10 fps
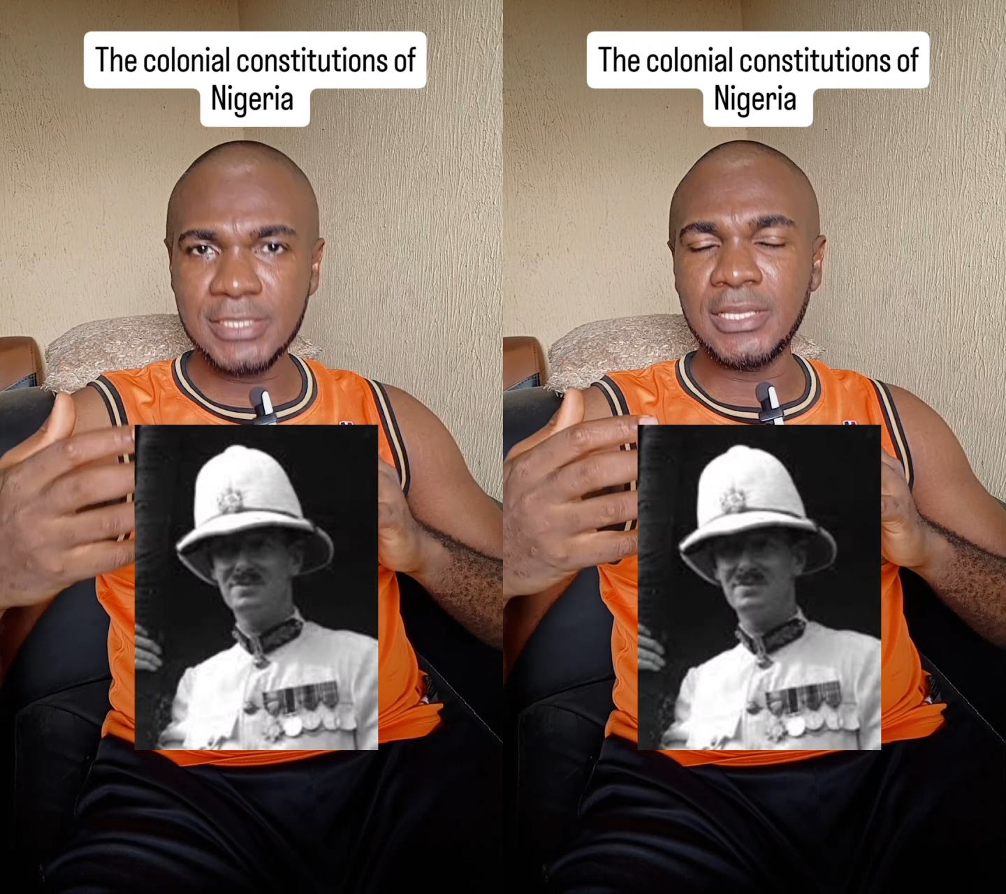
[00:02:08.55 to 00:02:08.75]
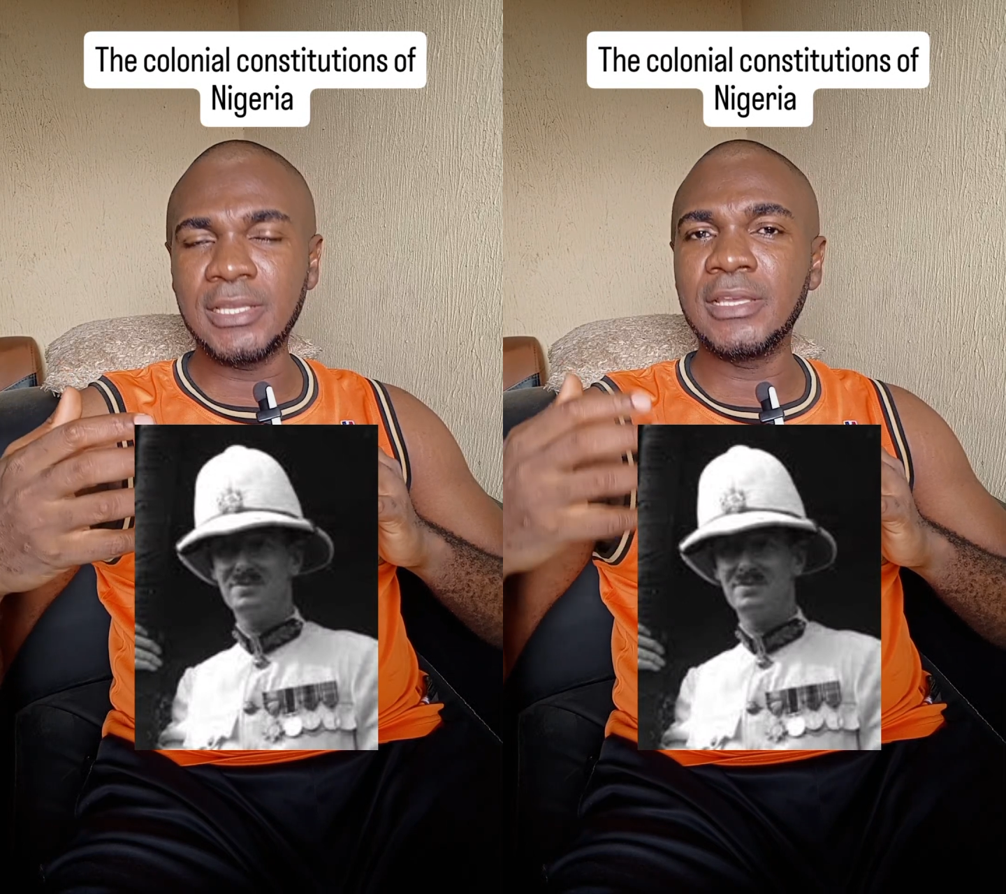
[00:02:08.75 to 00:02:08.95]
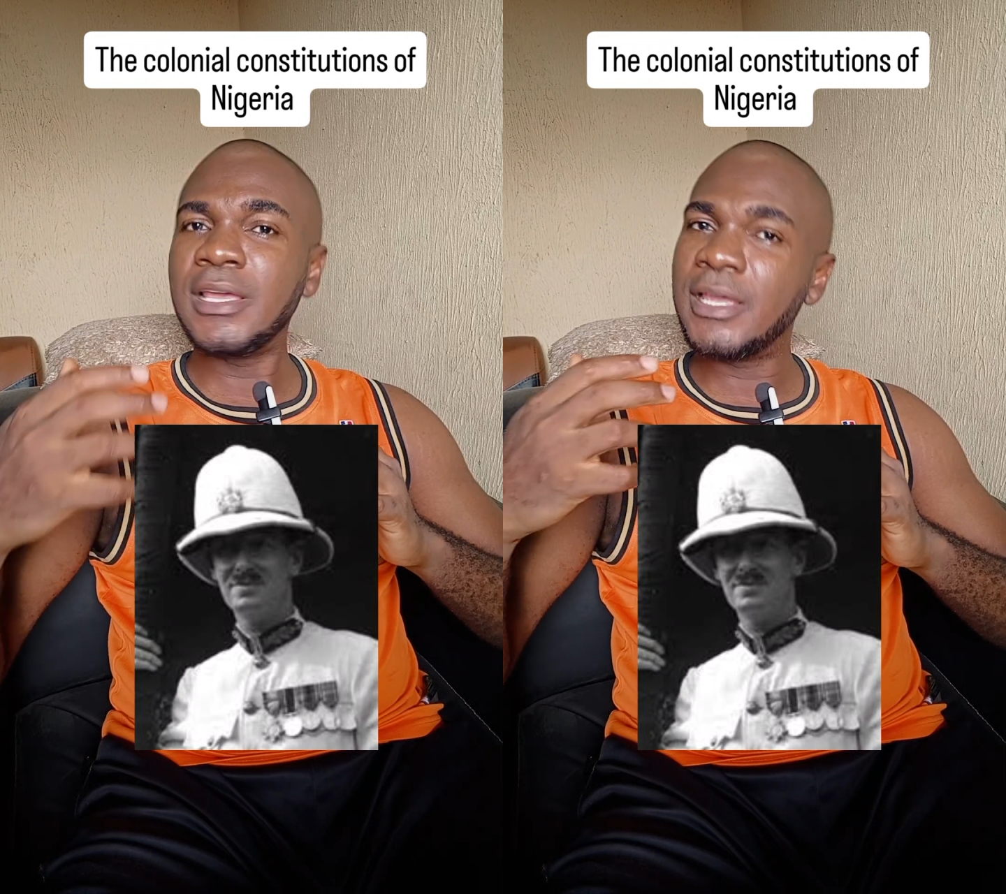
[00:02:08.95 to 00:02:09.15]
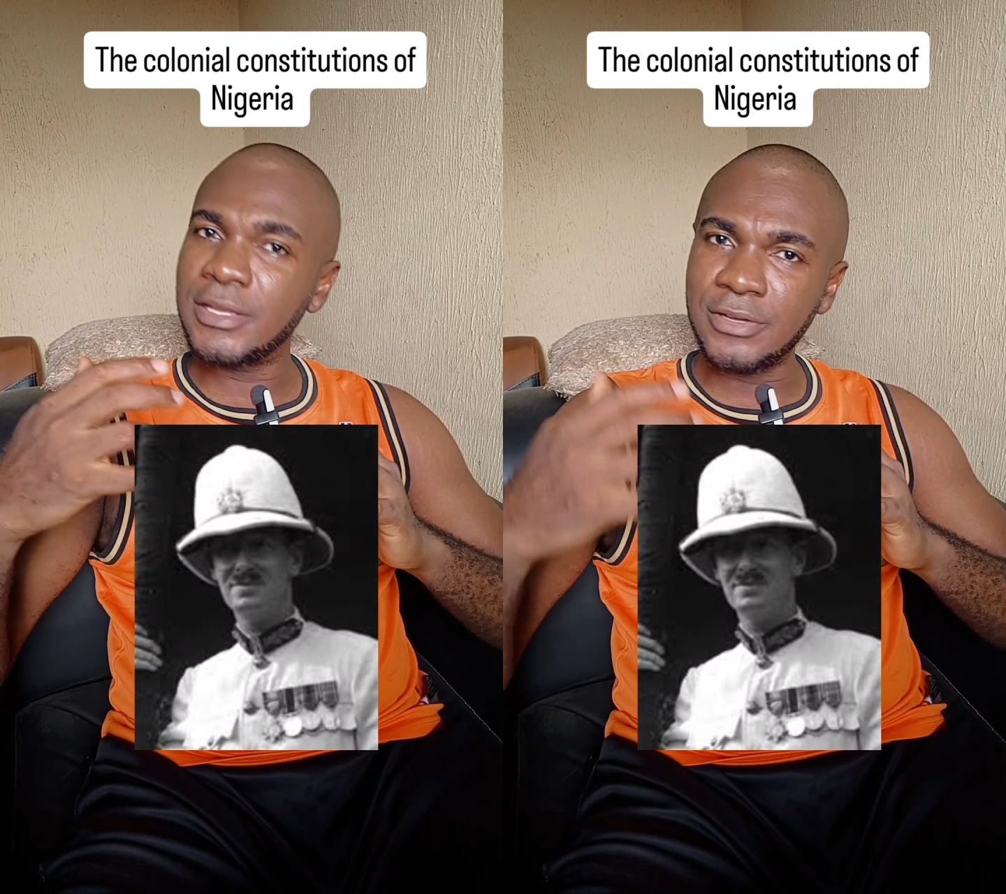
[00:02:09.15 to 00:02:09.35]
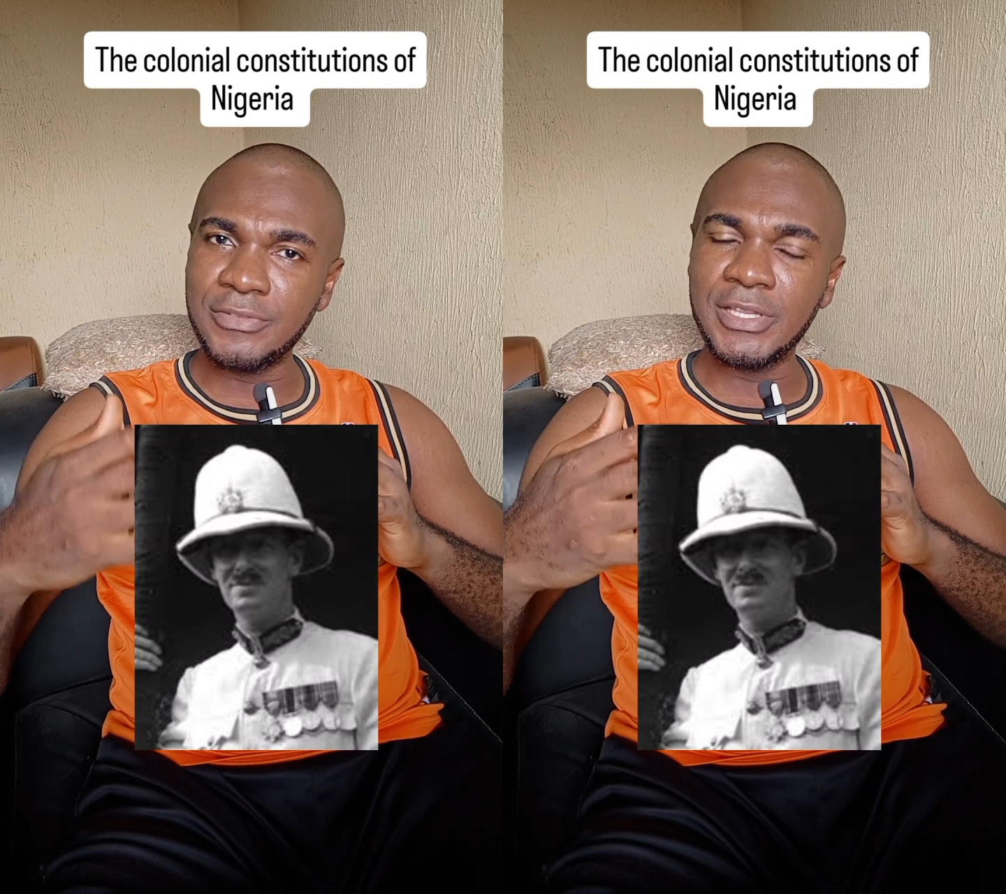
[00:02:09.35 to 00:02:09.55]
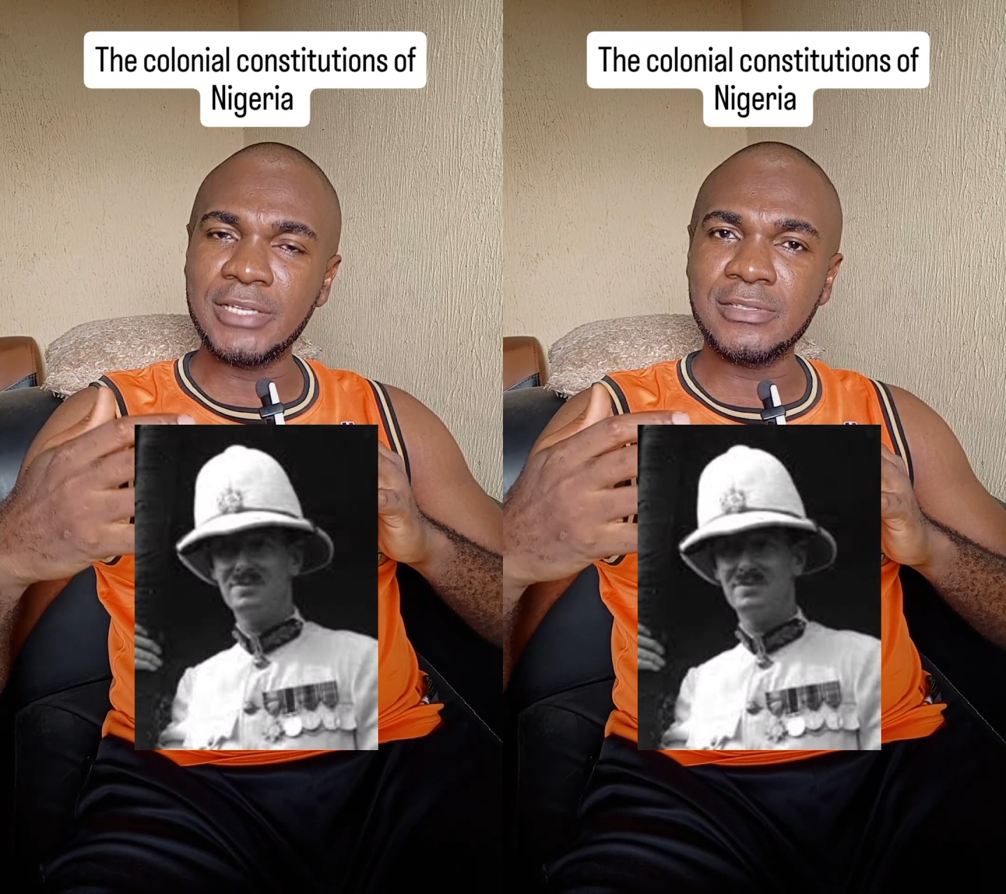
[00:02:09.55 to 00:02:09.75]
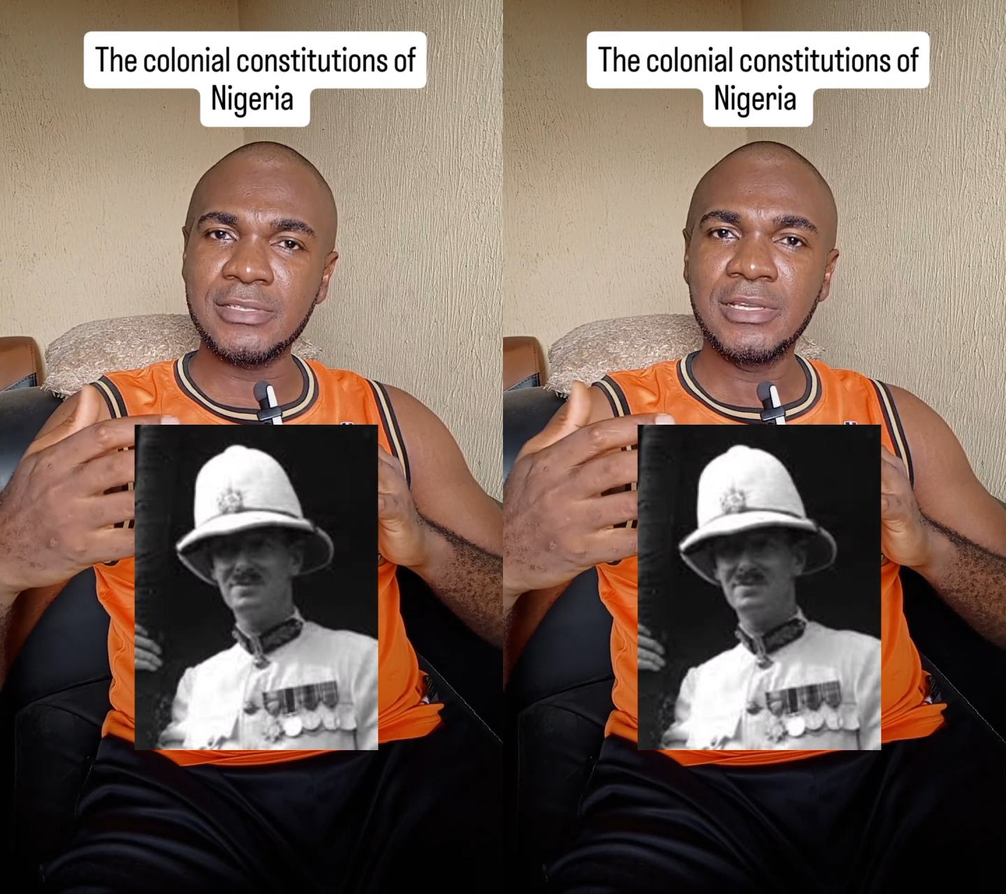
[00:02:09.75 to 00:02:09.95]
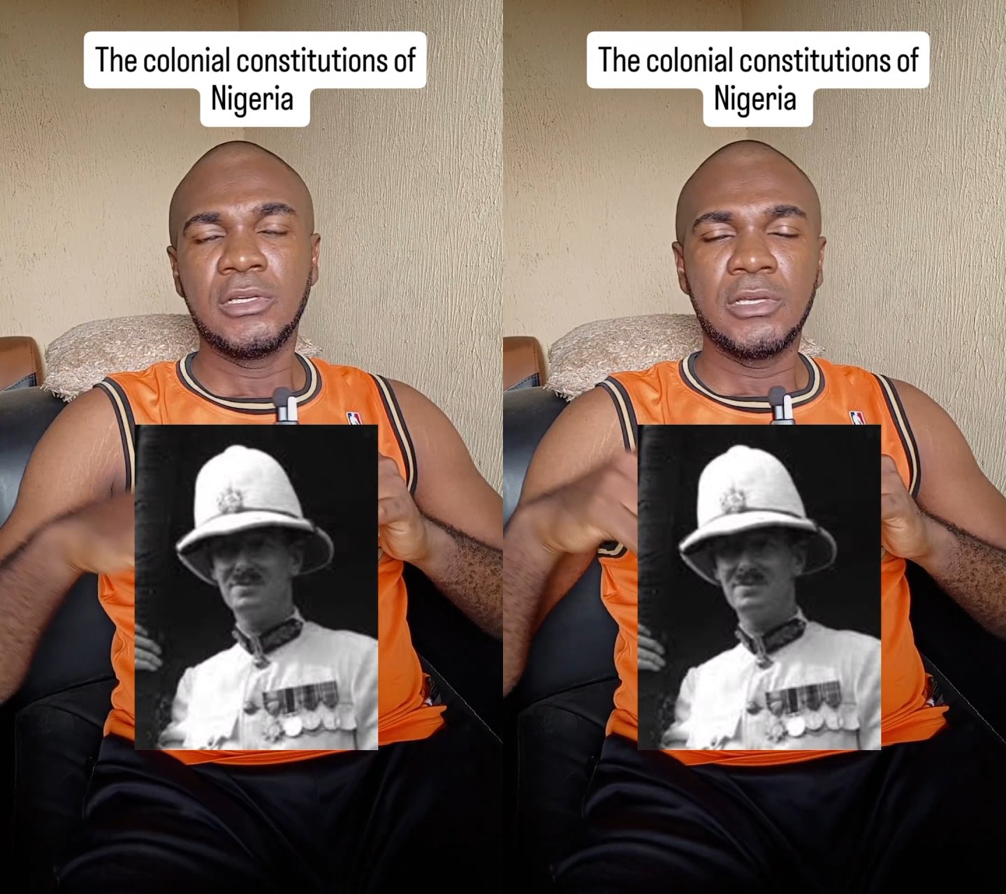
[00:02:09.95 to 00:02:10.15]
say in governance.